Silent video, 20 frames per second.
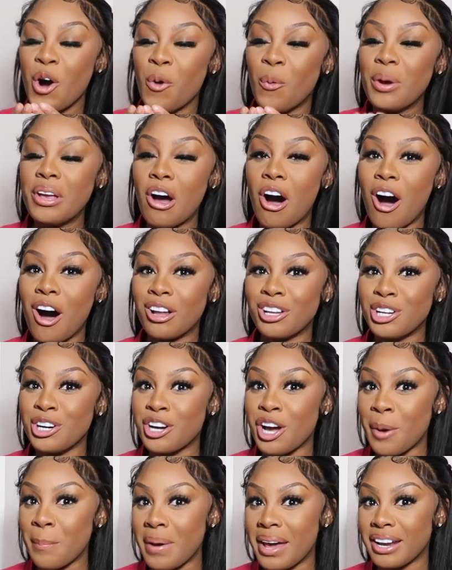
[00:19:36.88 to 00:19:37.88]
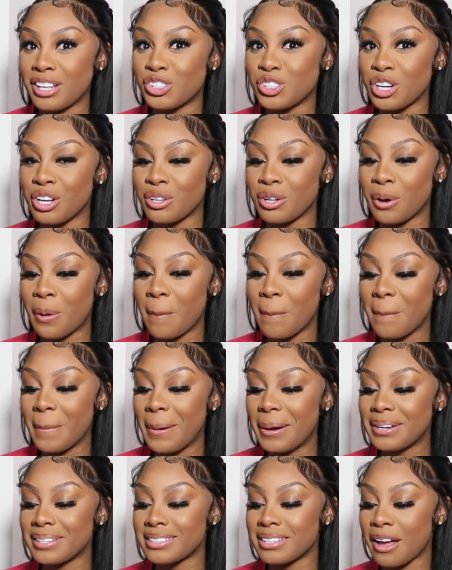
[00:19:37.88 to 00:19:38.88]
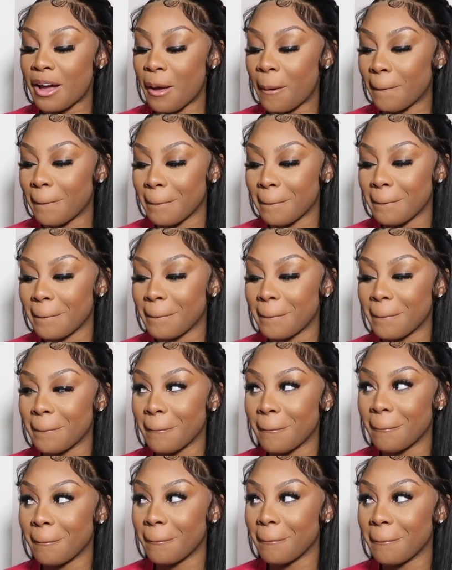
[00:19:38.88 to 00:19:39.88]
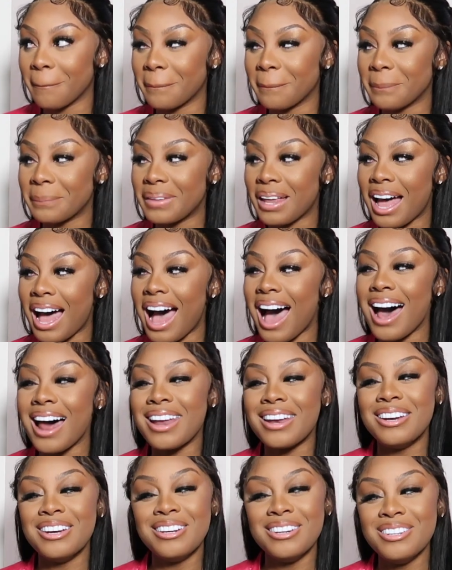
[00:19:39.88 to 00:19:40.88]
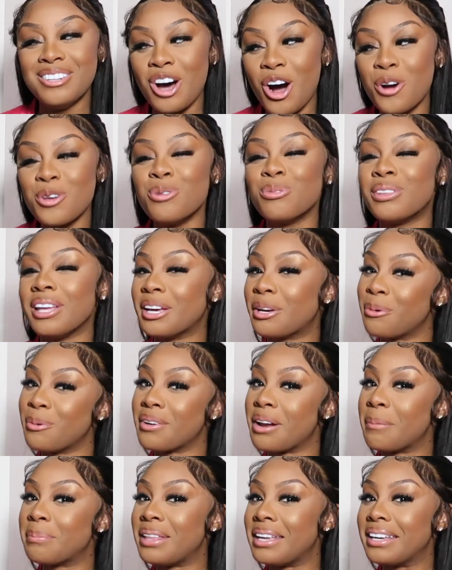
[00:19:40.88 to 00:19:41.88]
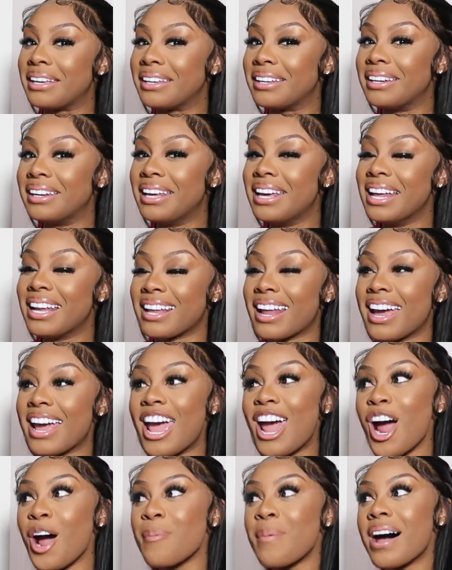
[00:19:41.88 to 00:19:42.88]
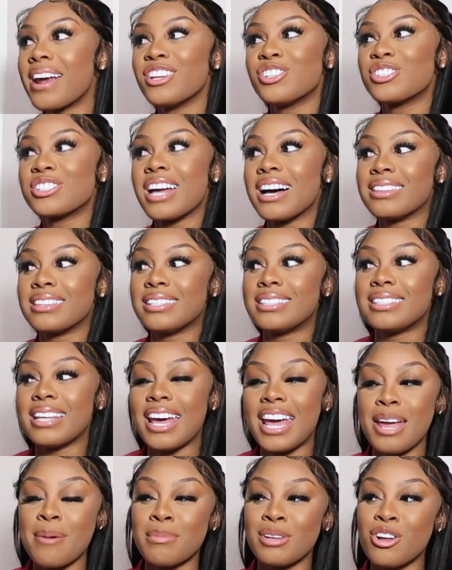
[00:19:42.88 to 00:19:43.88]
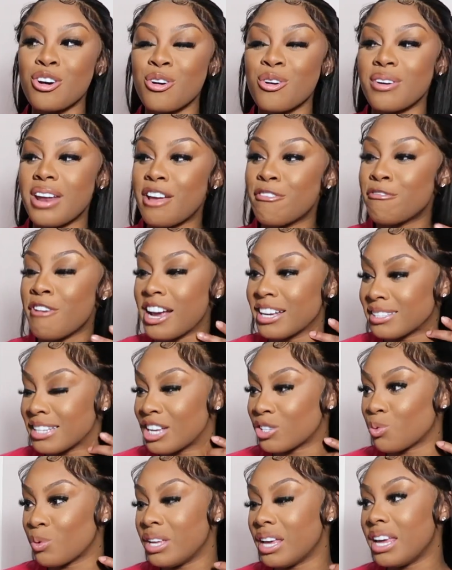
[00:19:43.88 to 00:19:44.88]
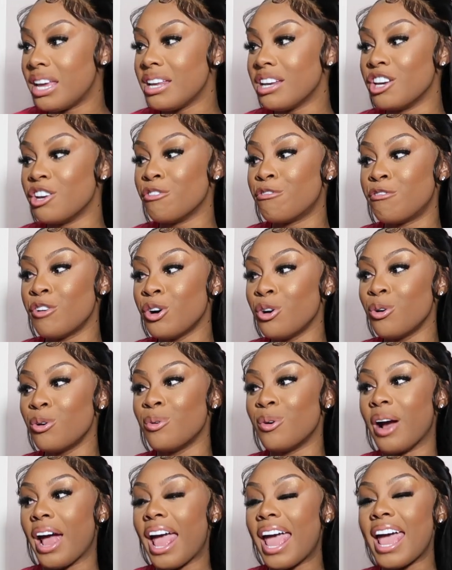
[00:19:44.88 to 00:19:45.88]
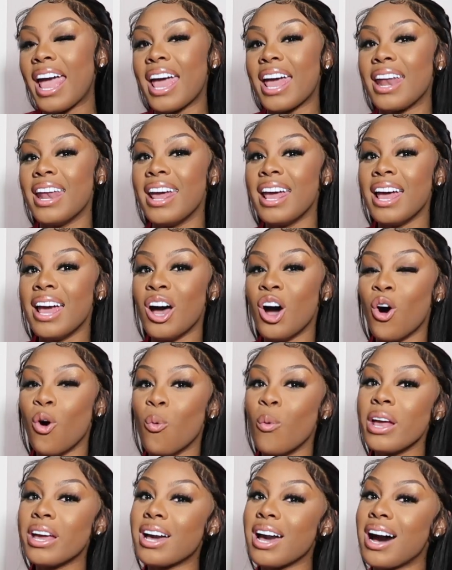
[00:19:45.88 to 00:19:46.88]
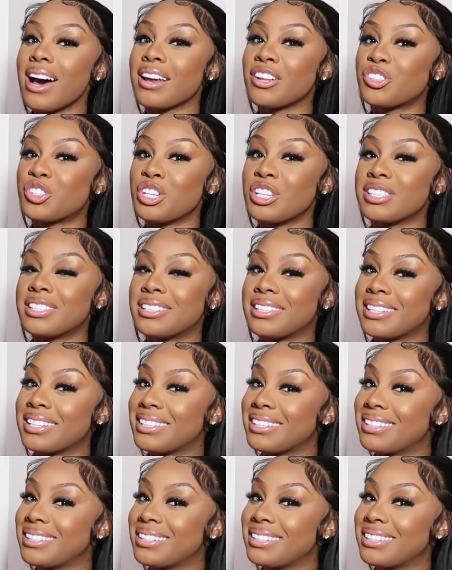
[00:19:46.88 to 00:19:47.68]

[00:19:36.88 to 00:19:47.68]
we all look up at each other and it's like, I know you thinking what I'm thinking. Like, everybody just got the same look on their face as we eating the food. And we kind of just